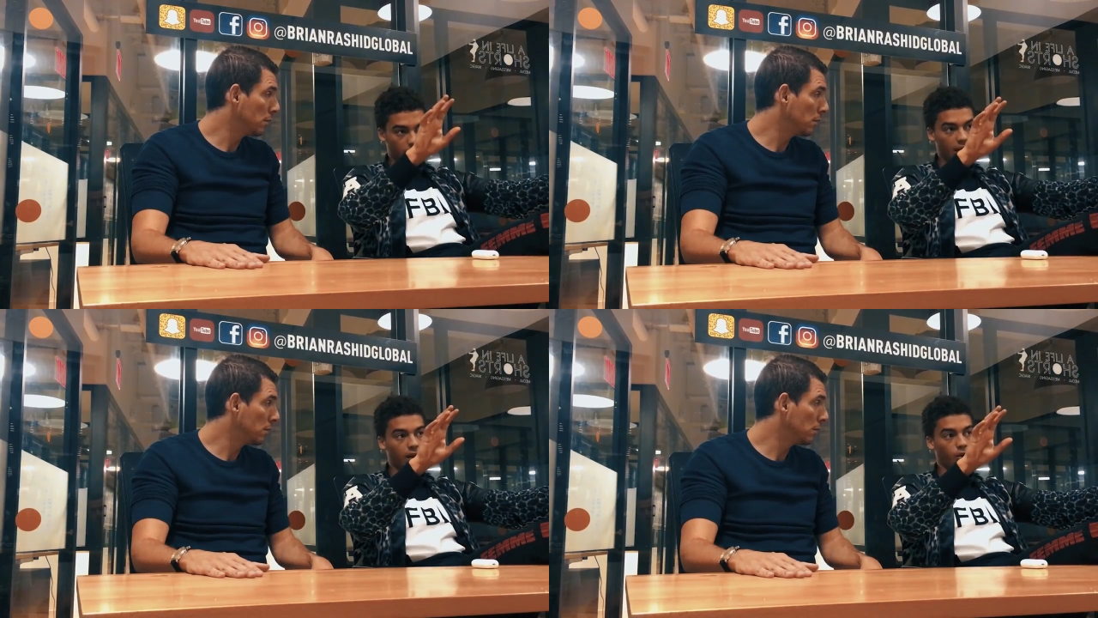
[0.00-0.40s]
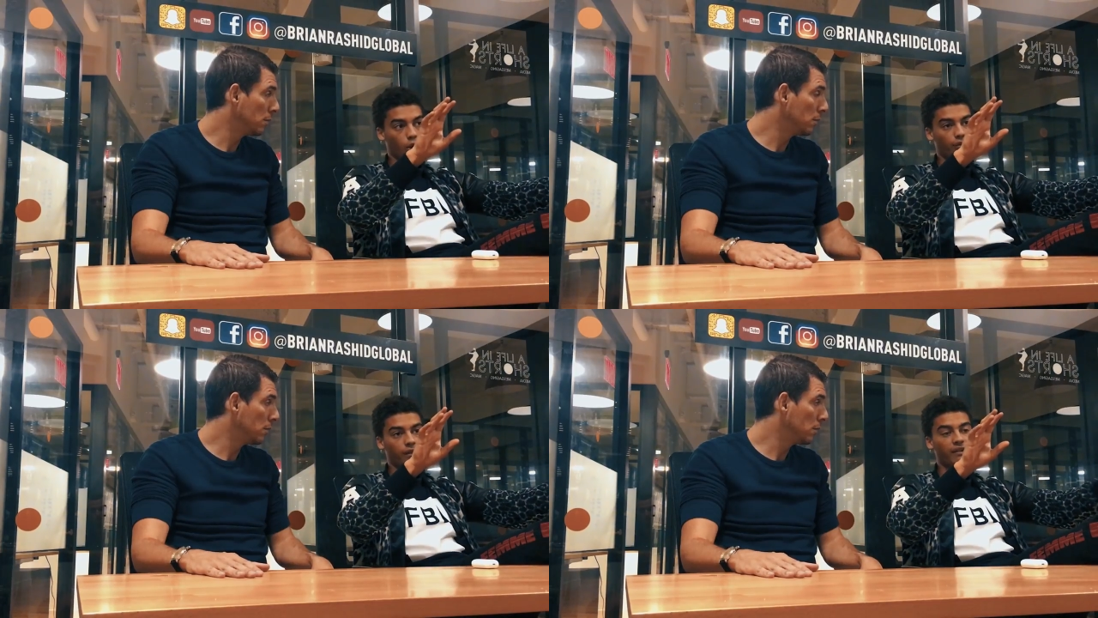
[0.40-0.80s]
Speaker 1: uh, Kyrie
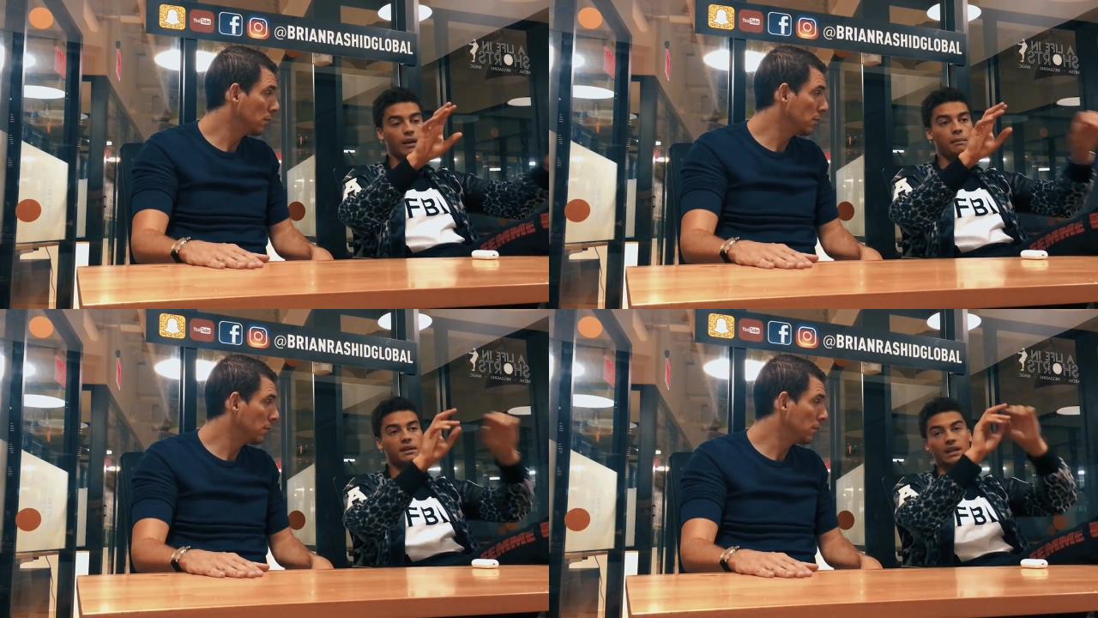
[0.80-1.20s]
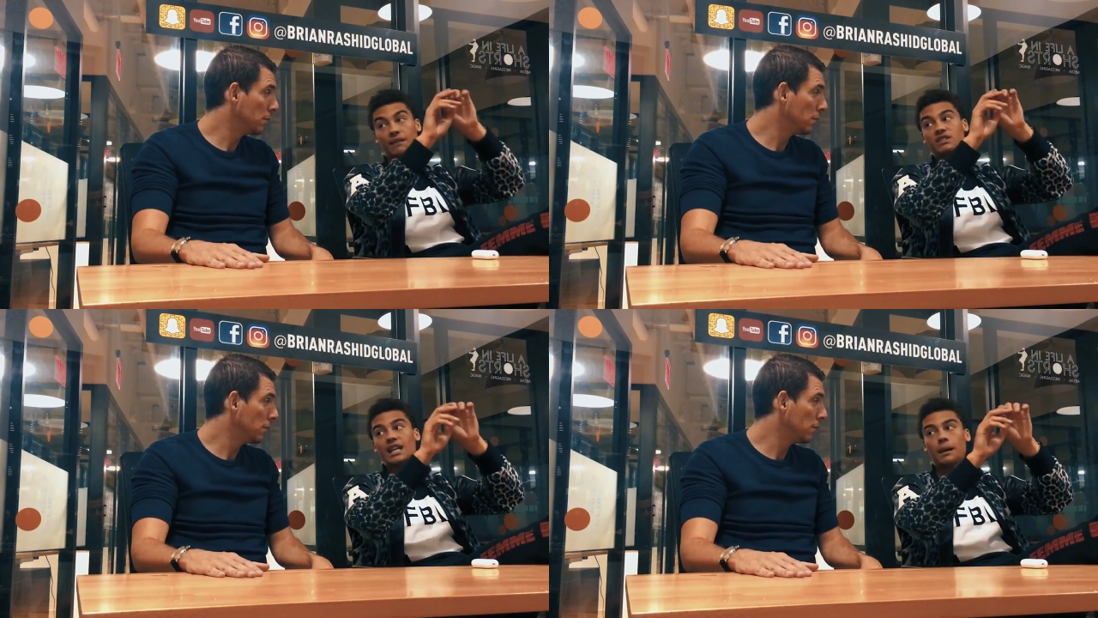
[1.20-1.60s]
Irving fan page. I
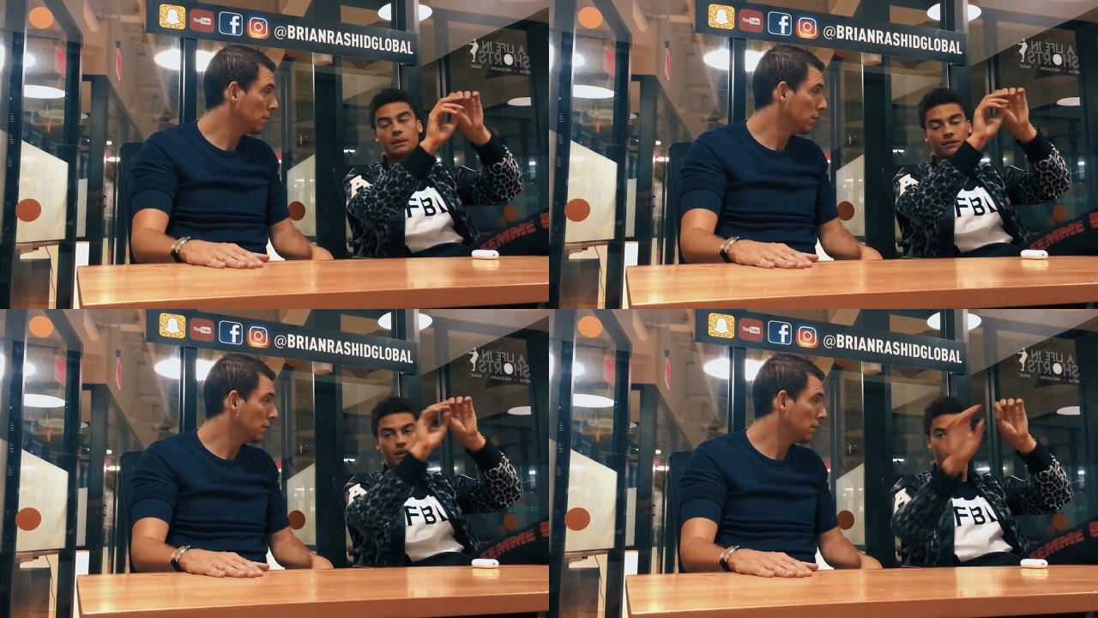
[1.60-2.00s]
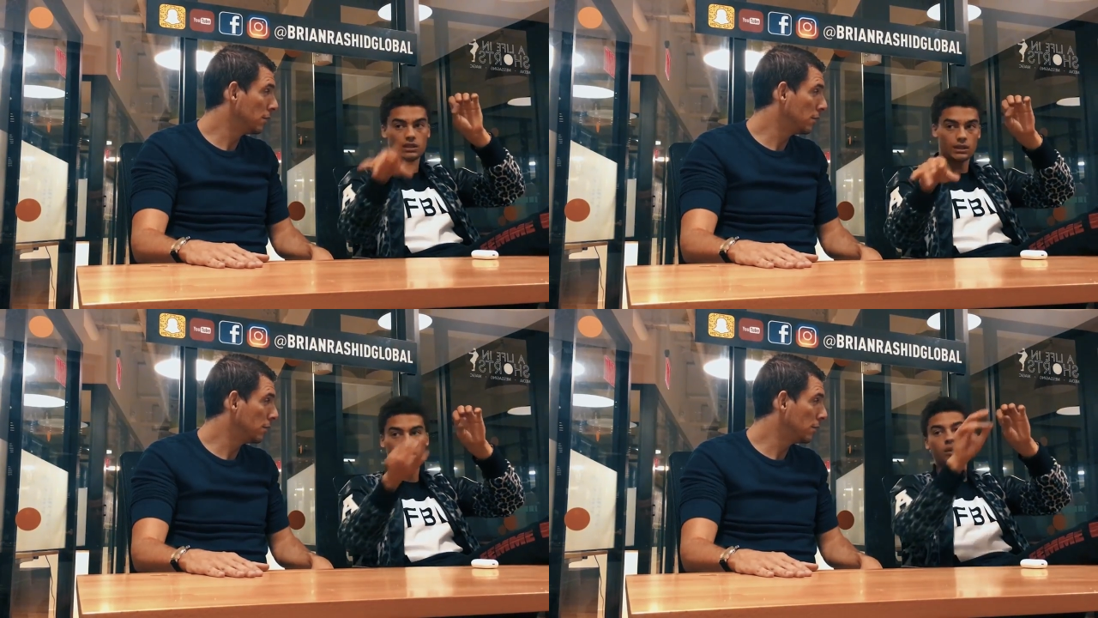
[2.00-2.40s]
have Snapchat. I have Dunk
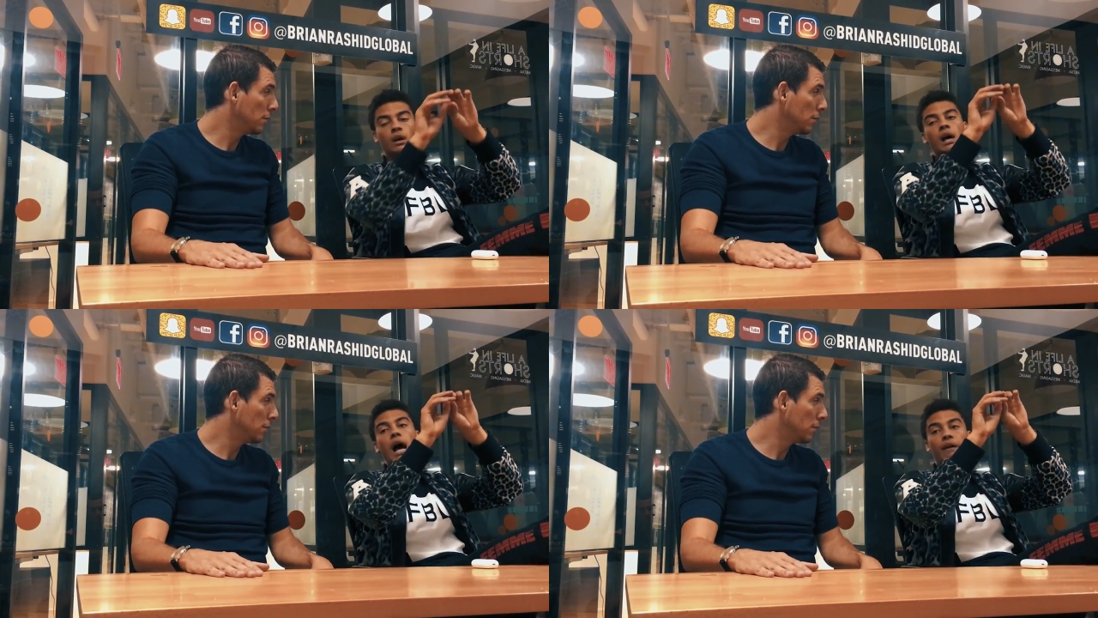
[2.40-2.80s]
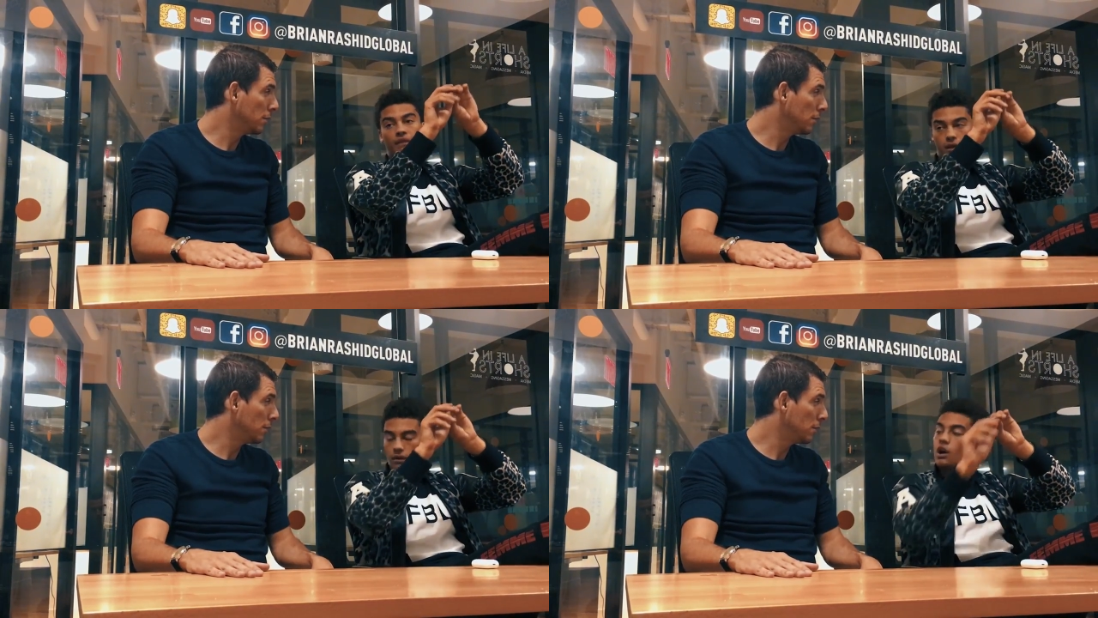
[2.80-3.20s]
Central. I have
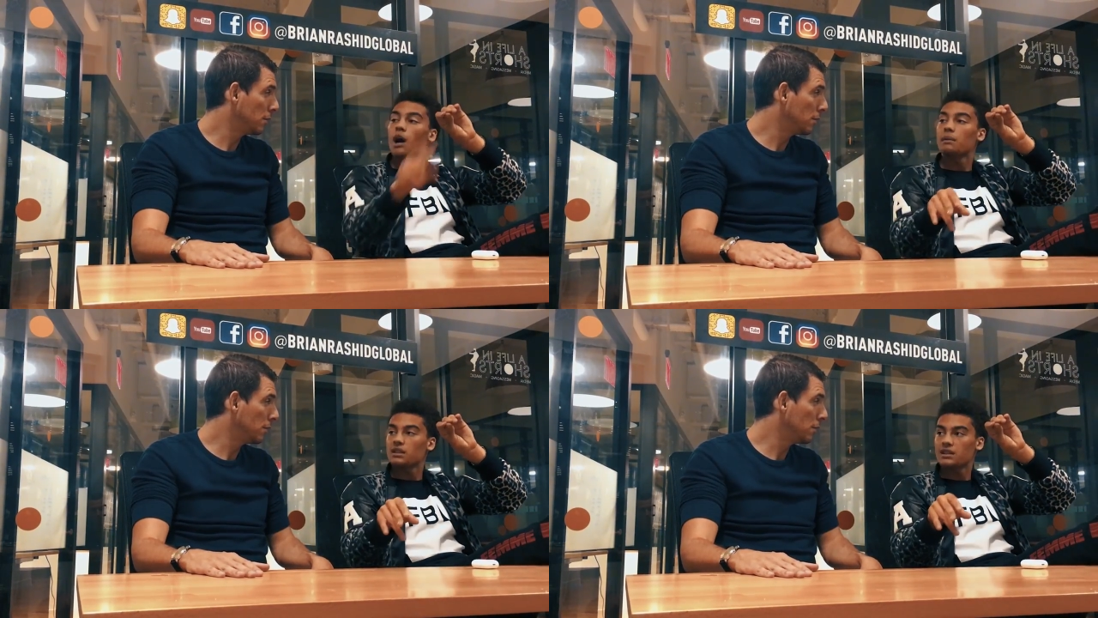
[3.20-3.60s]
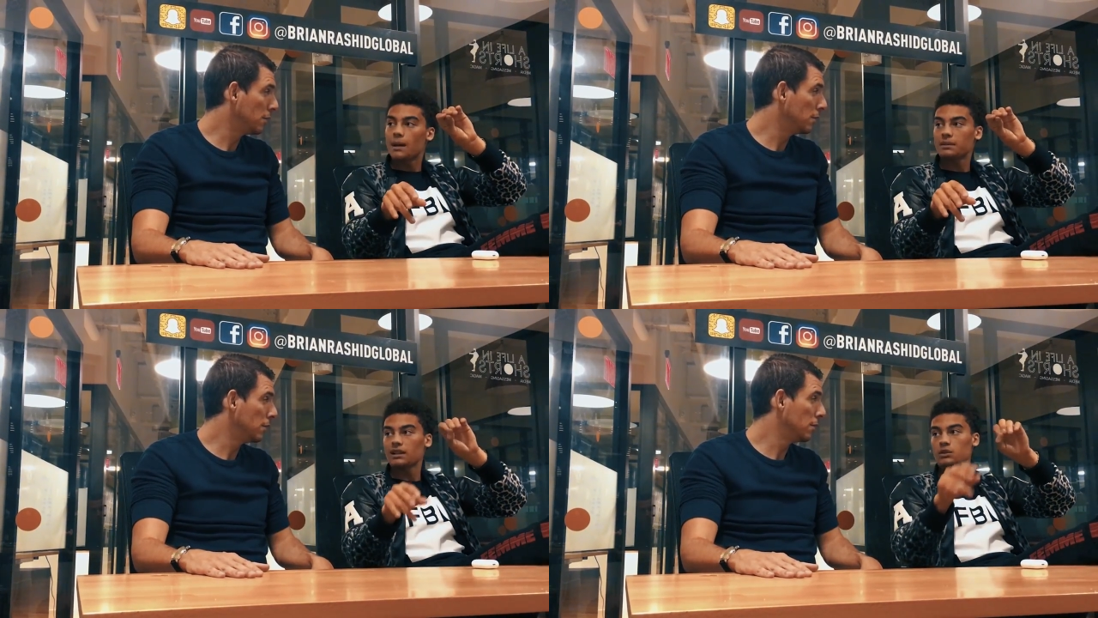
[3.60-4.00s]
another comedy
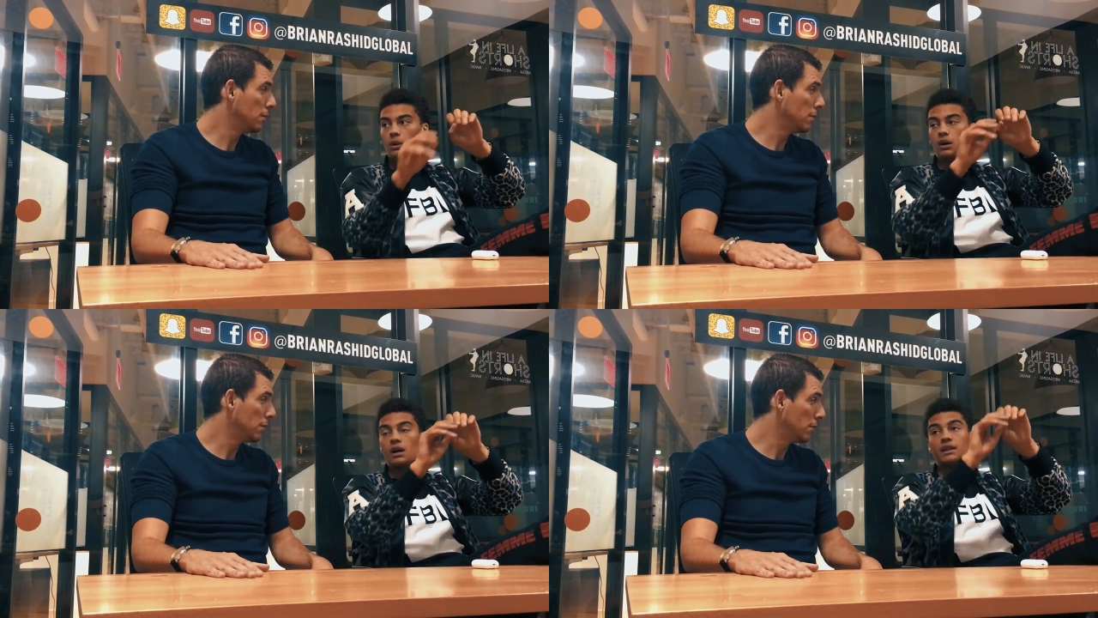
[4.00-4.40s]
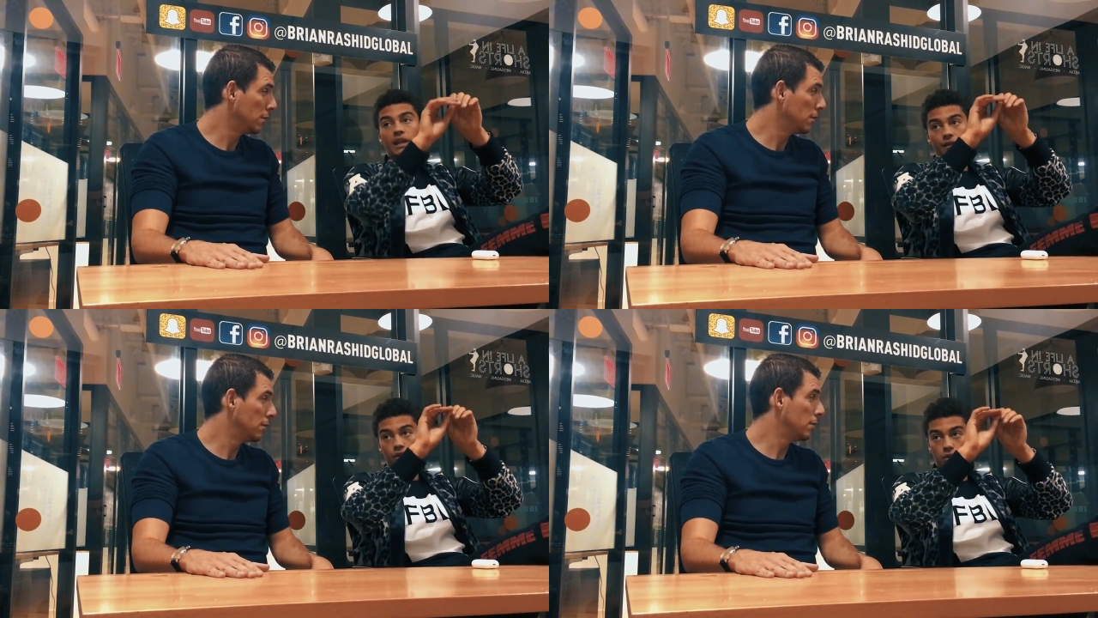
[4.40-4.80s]
Snapchat as well. Then I have